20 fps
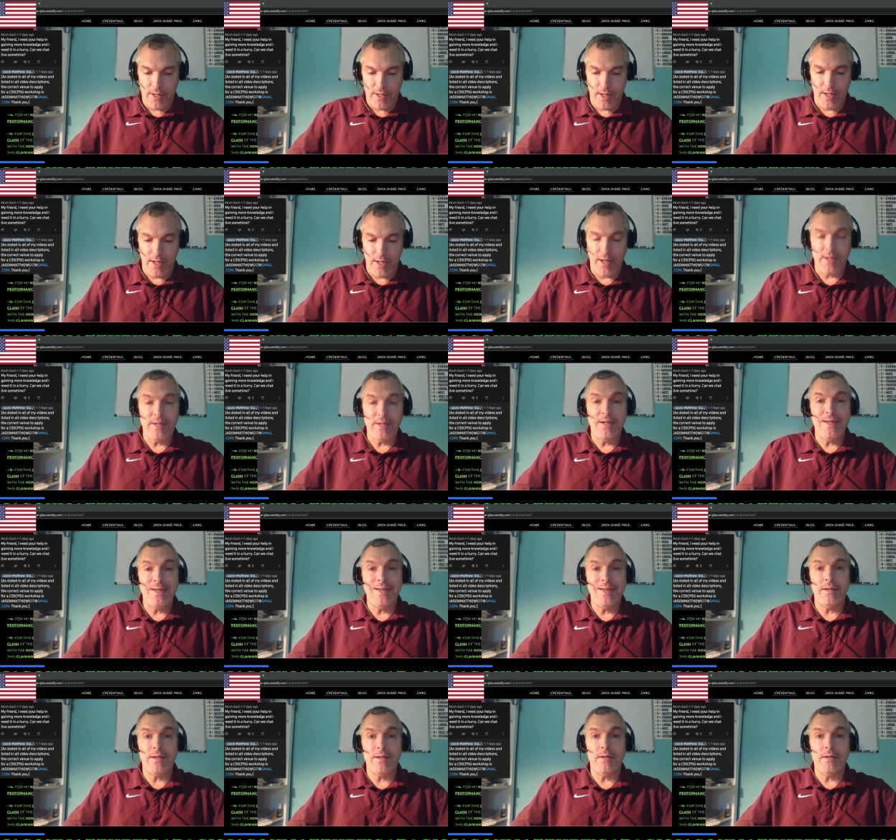and I
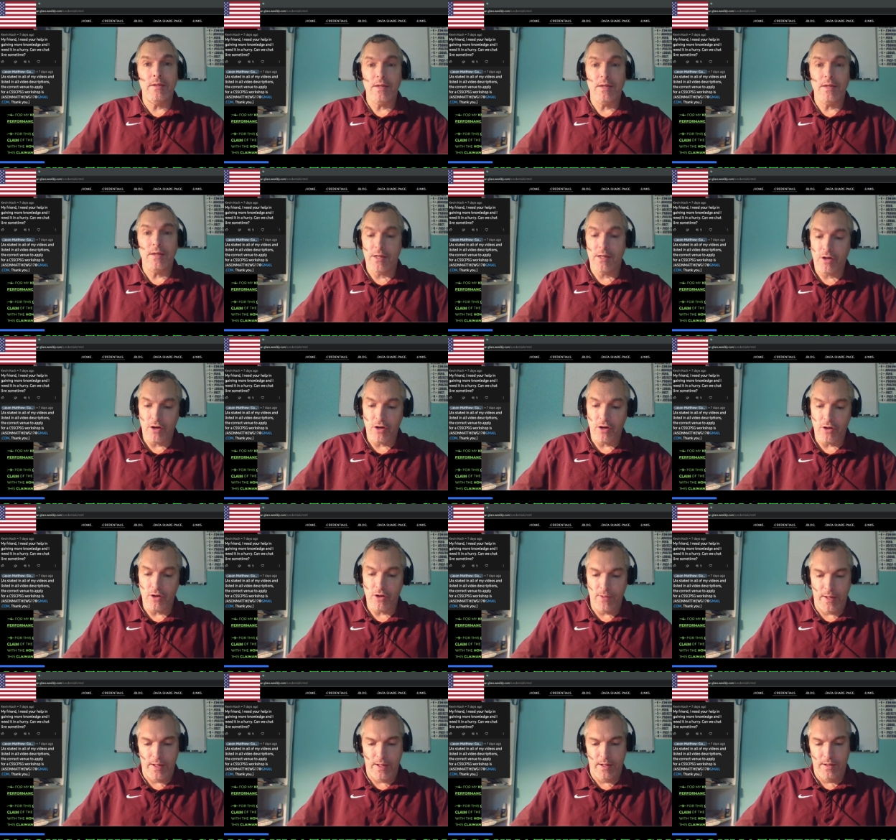need it in a
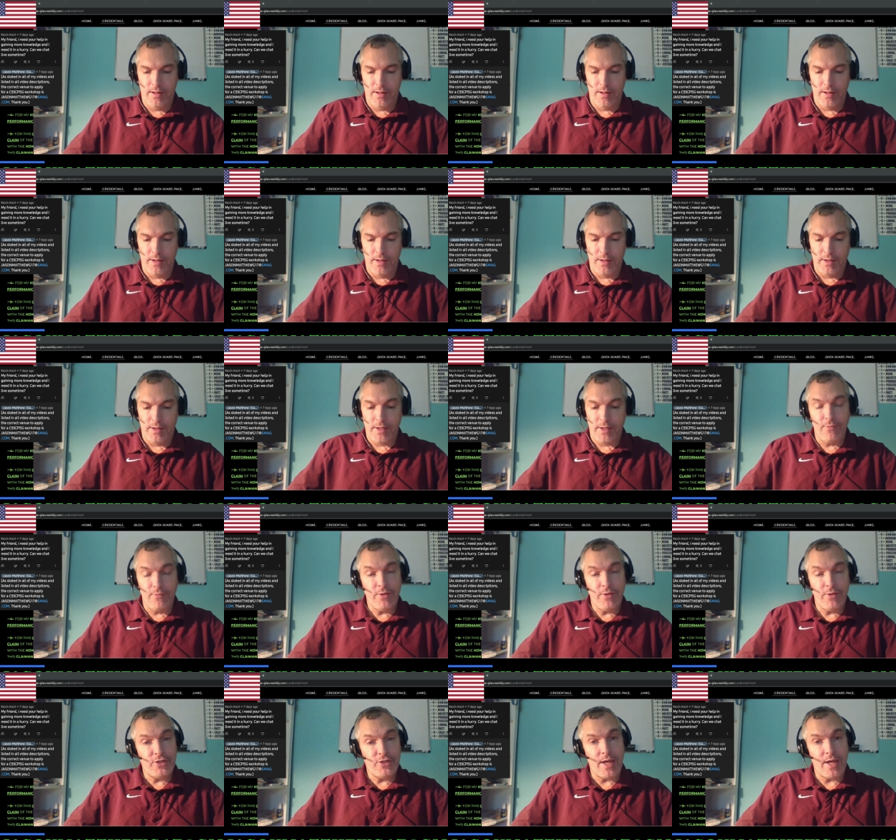hurry. Can
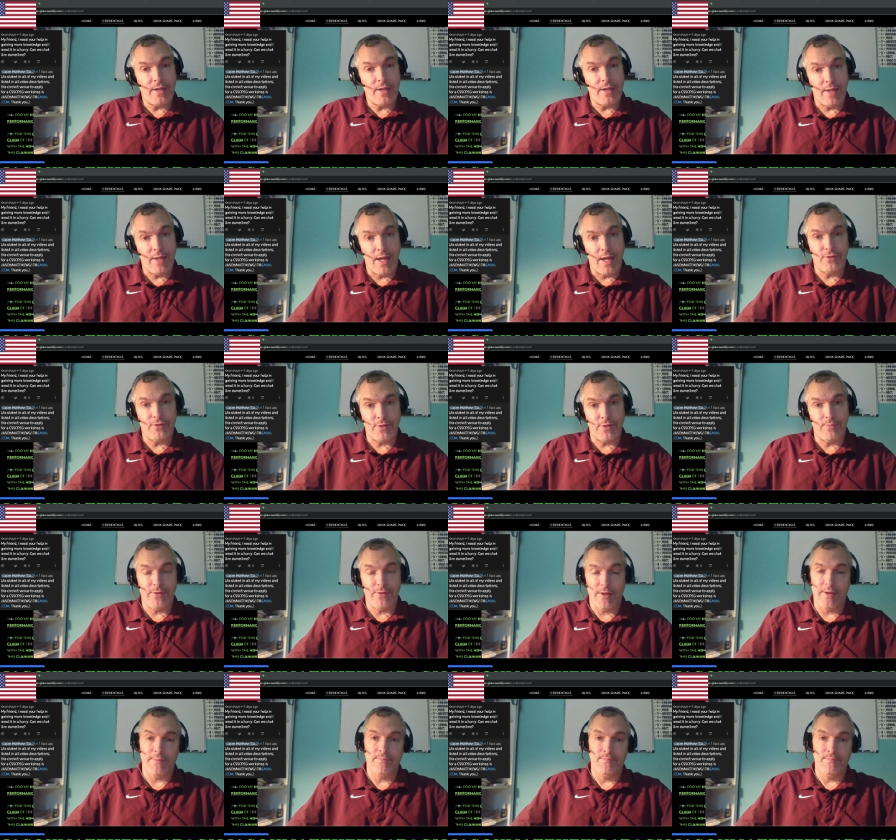we chat live
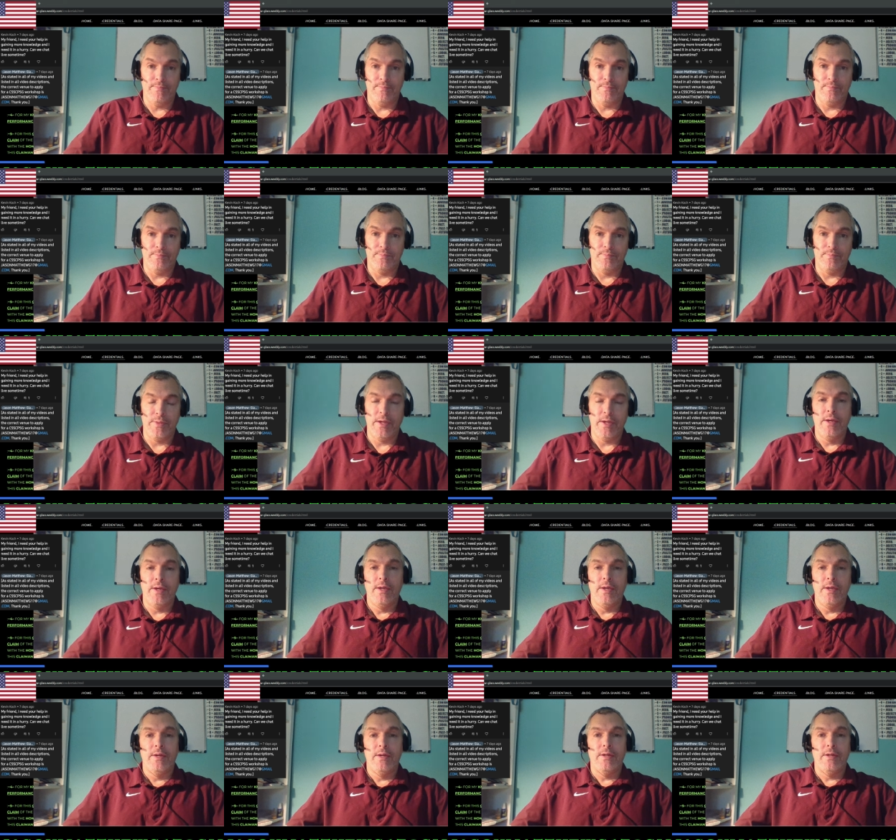sometime?"
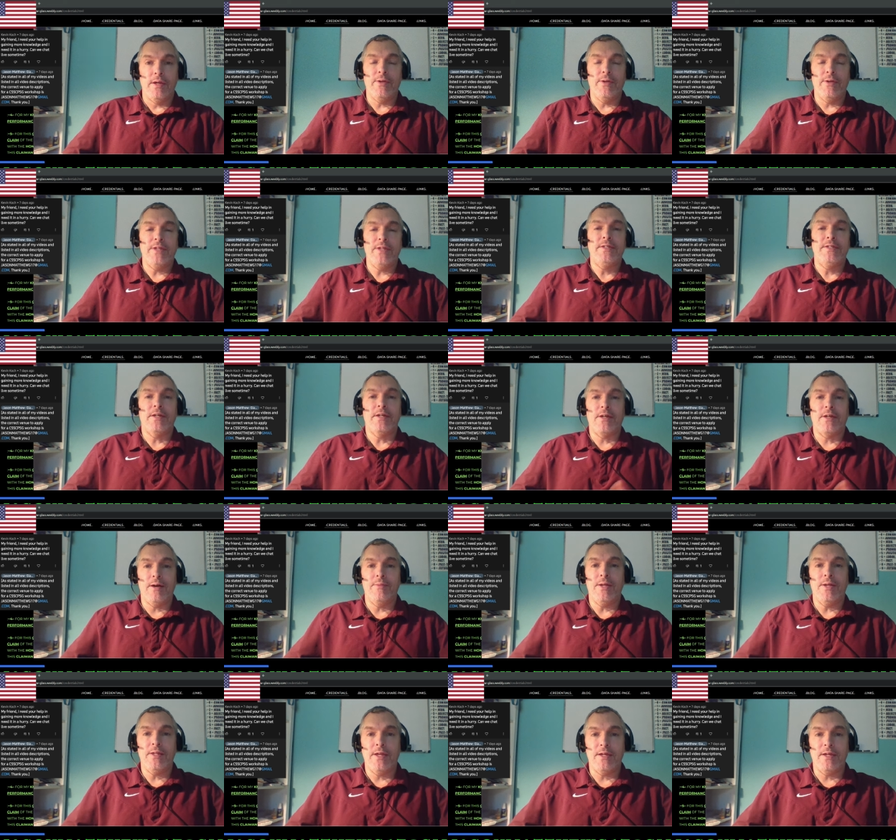Now, when I see a
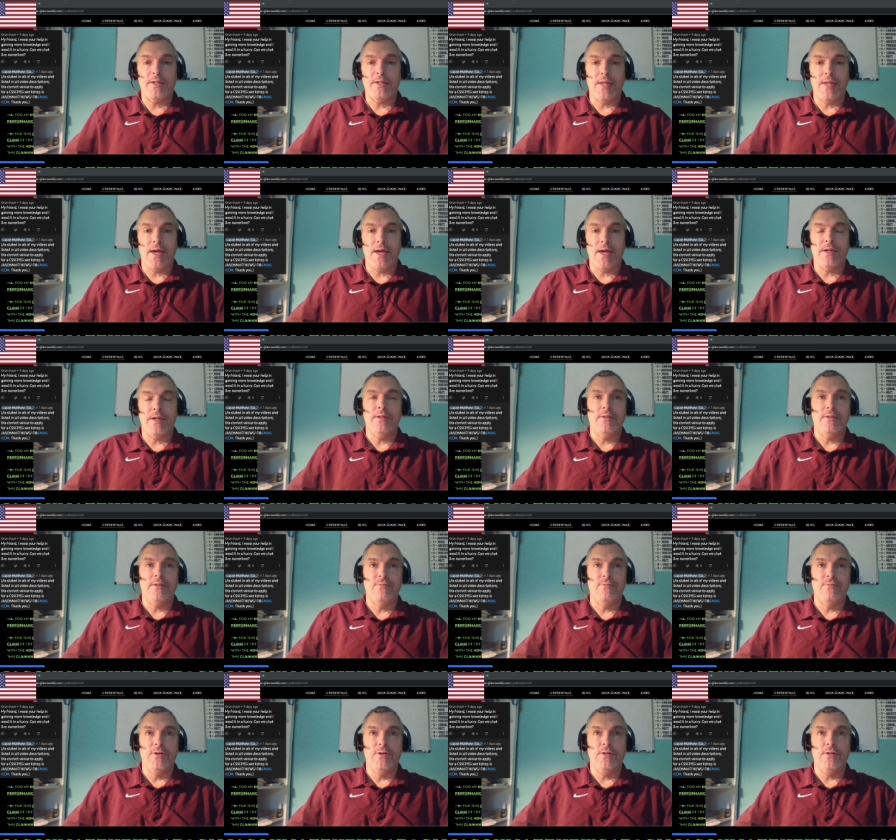comment like that, it, it
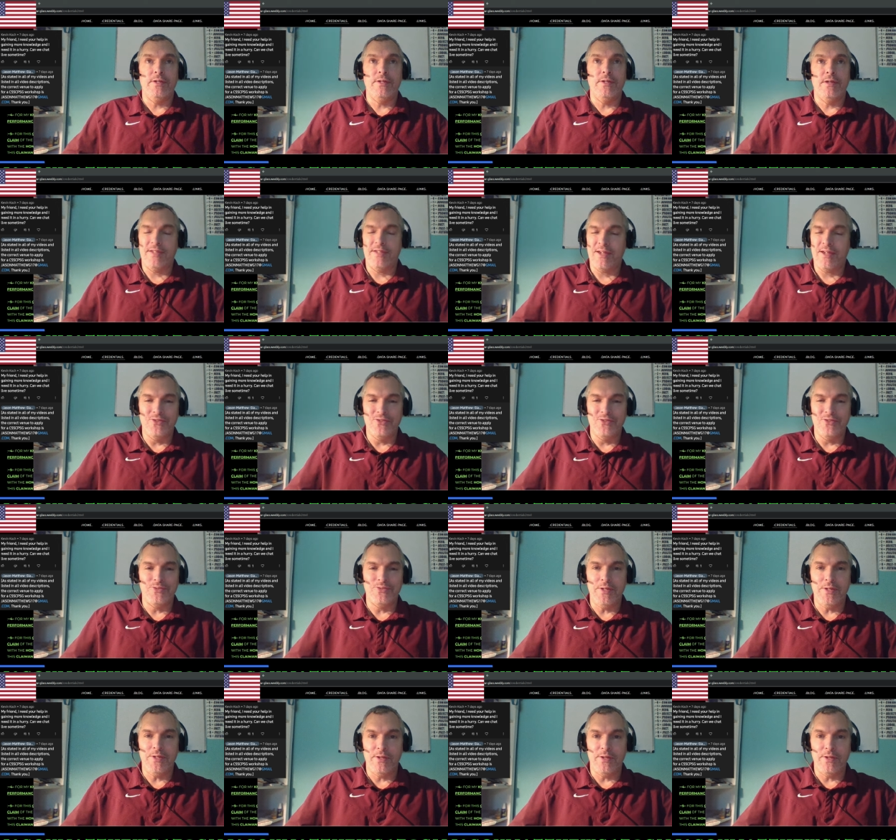really it tells
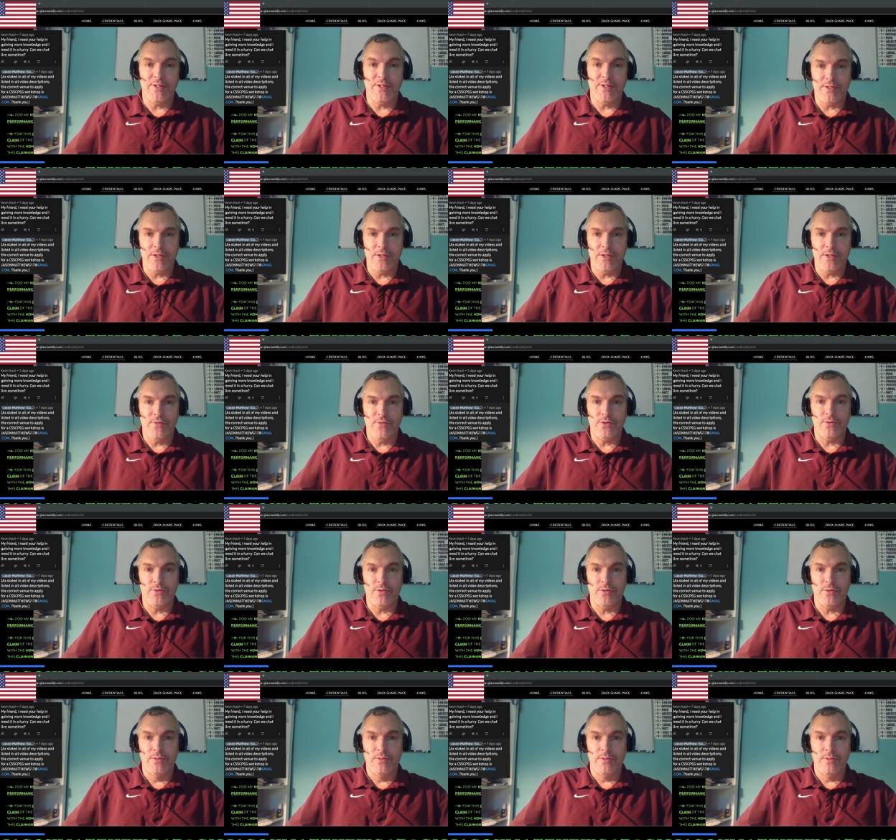me that this
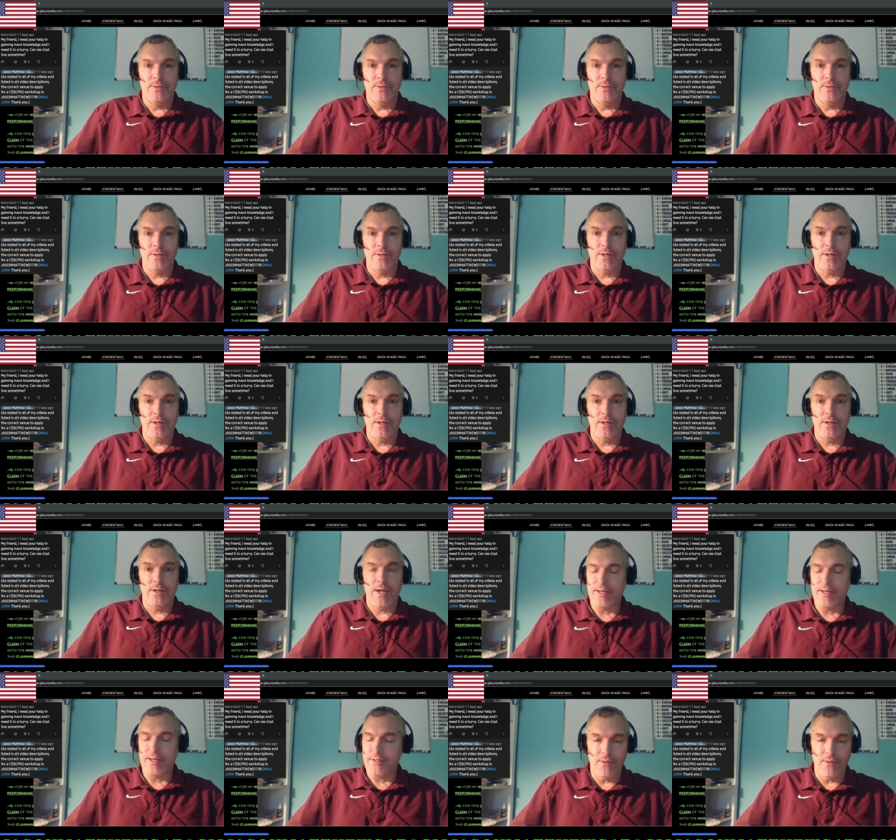individual
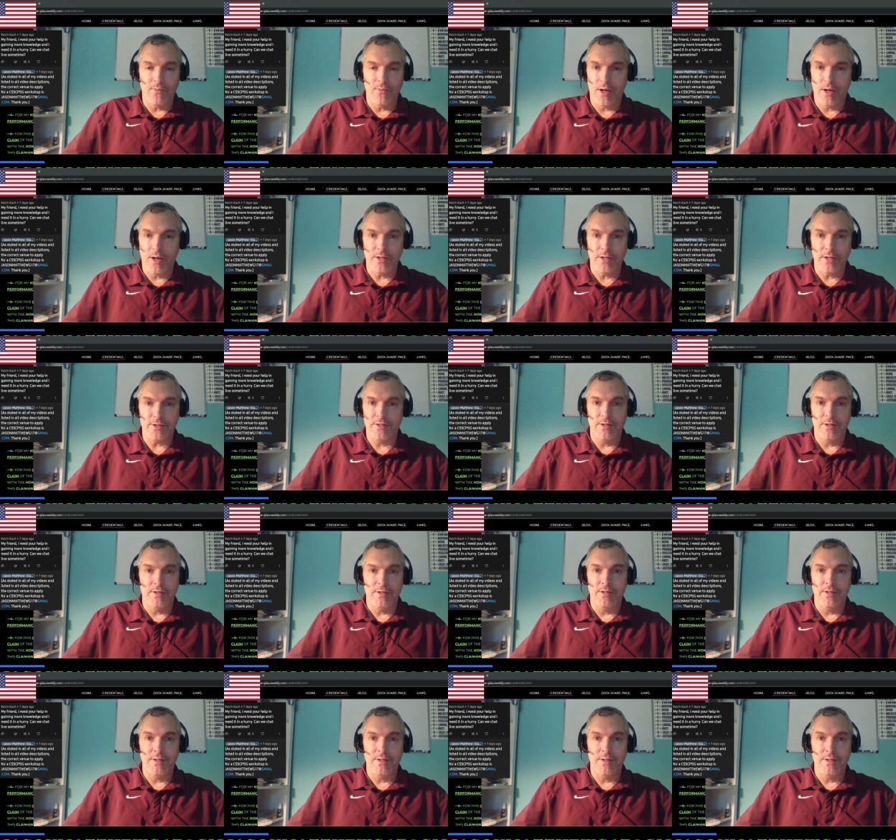has not watched
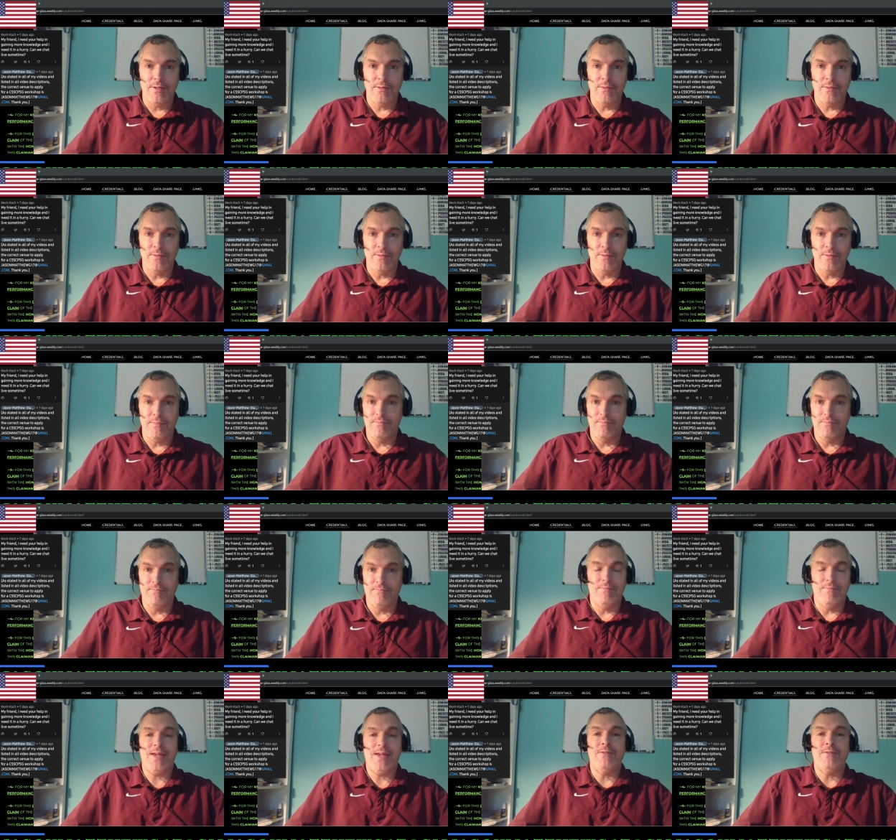
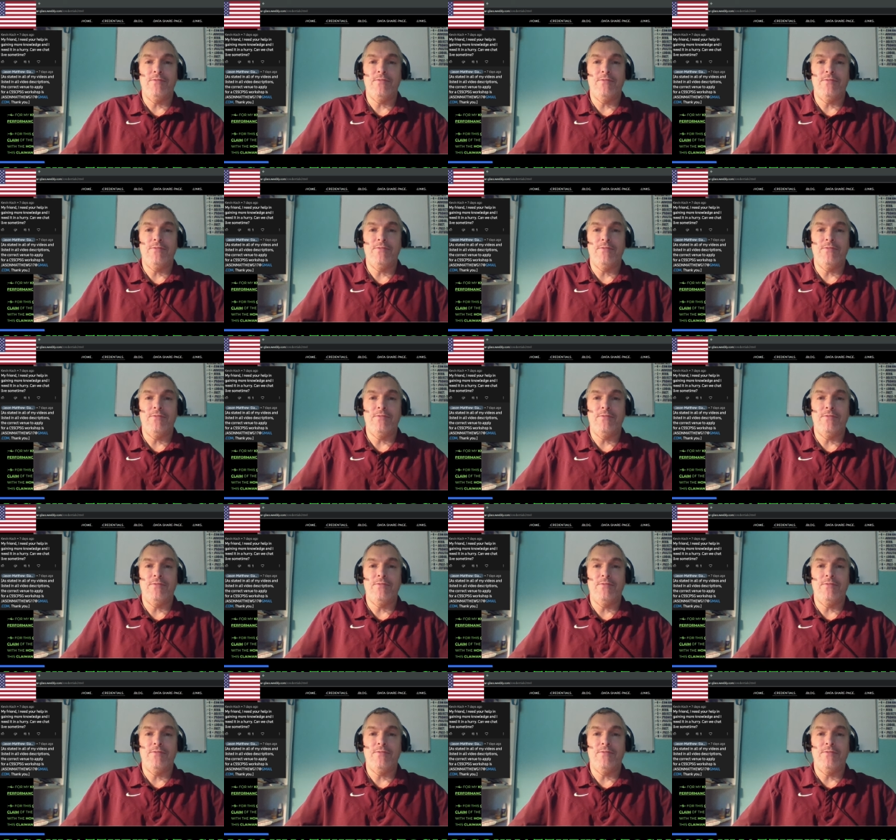any